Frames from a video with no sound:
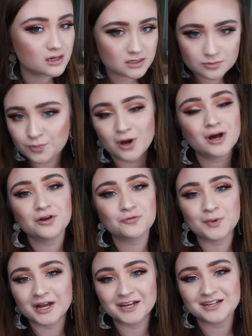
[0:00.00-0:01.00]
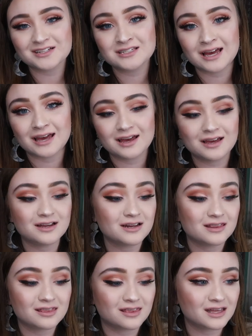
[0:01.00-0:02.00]
spawn of BETTAs,
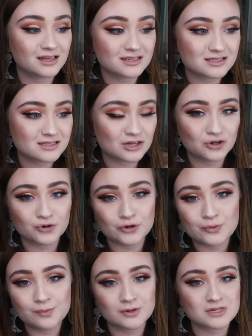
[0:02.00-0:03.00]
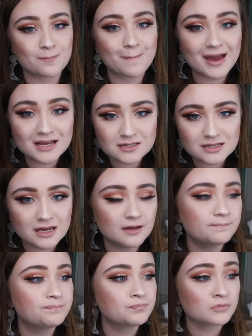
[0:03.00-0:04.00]
and this group was
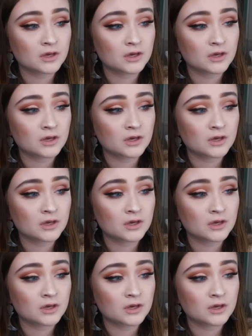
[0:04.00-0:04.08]
amazing.